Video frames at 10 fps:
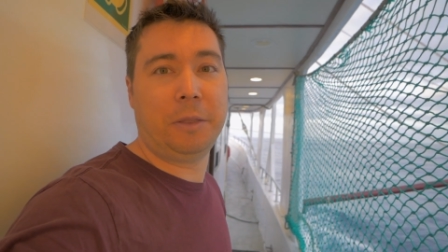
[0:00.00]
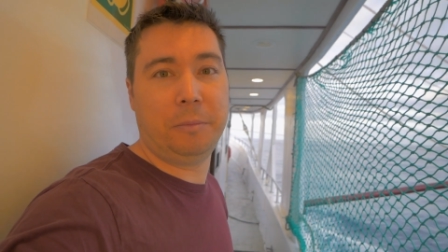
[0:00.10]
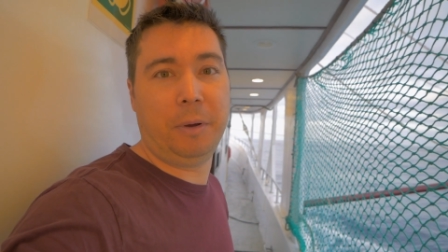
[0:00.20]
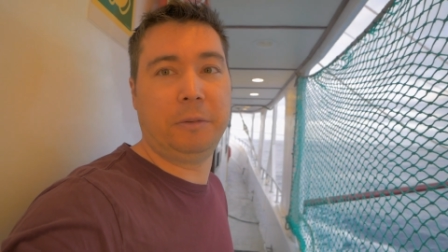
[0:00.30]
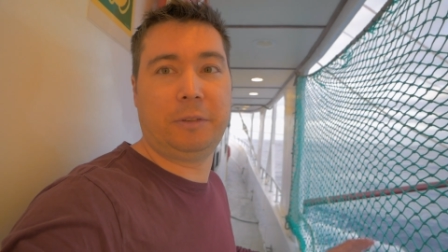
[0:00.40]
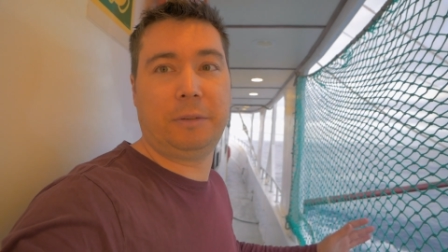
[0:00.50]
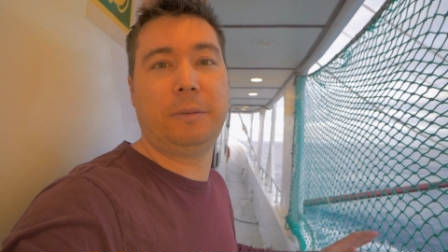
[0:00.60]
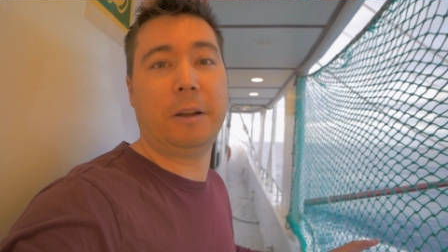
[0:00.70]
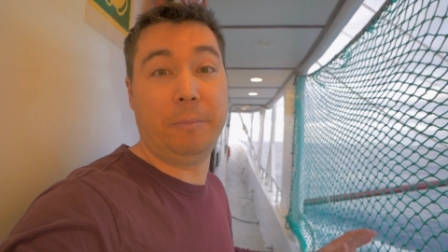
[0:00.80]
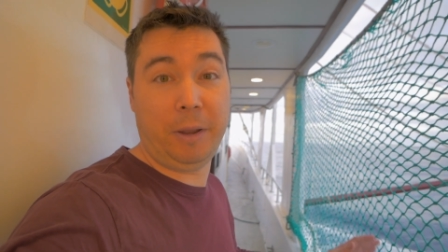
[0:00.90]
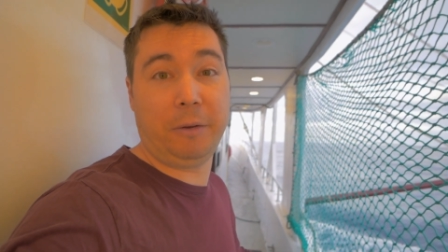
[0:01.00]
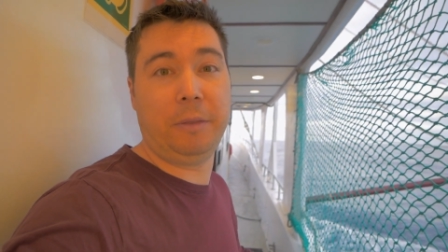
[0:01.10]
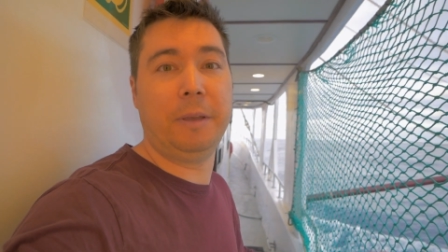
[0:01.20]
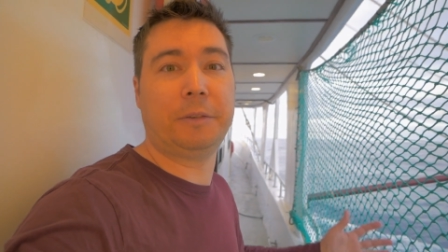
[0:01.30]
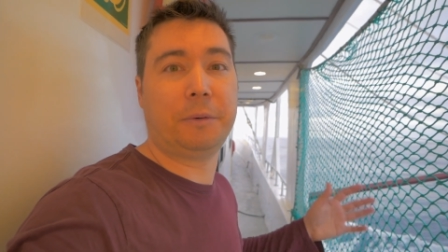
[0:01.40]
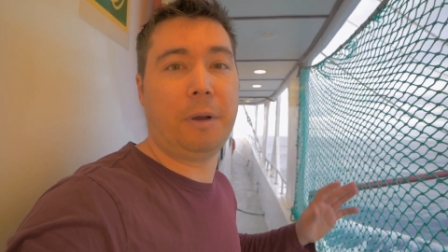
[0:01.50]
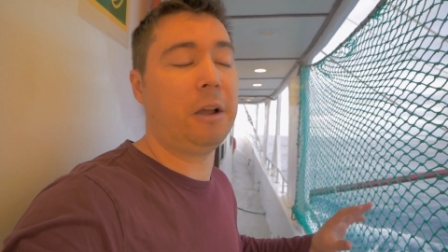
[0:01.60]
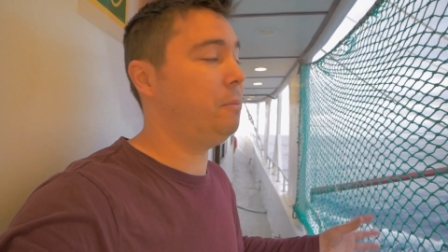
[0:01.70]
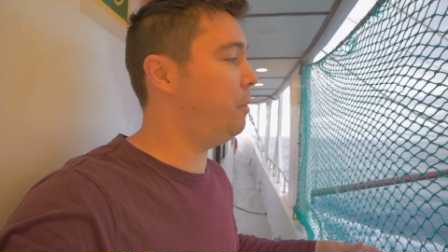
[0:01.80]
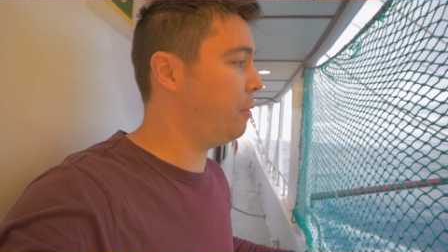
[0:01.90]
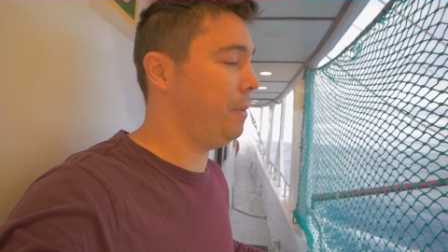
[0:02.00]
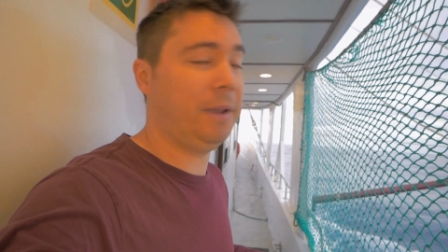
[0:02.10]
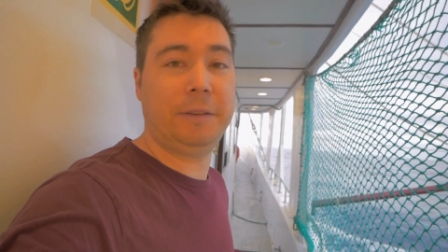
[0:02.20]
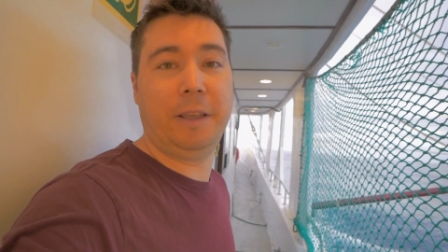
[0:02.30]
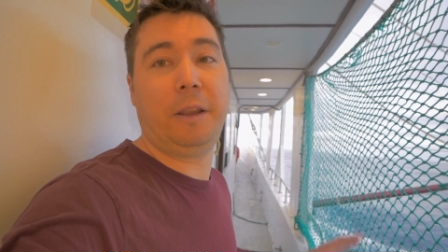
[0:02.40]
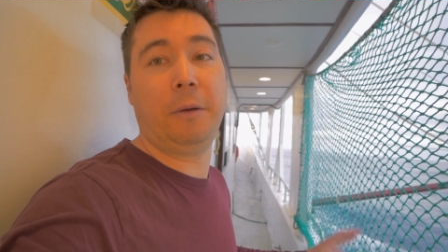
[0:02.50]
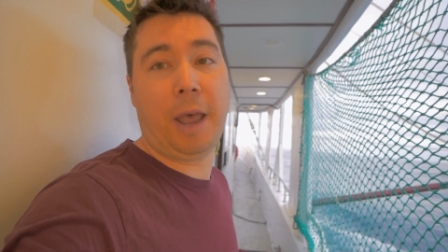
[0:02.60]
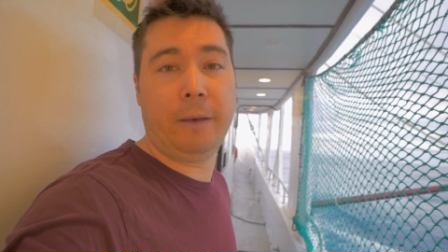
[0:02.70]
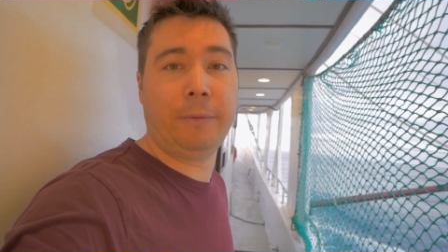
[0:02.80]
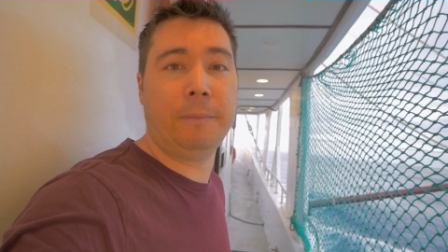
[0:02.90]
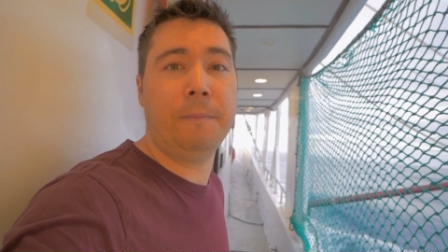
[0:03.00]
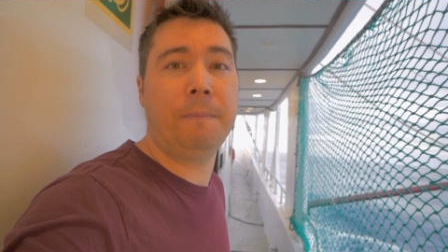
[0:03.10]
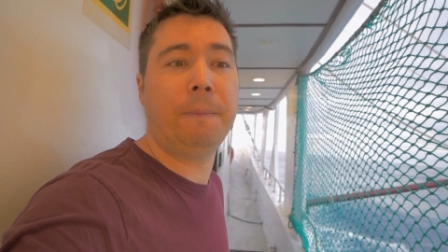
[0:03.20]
Other boats that are bigger than this will rock more because they don't have them.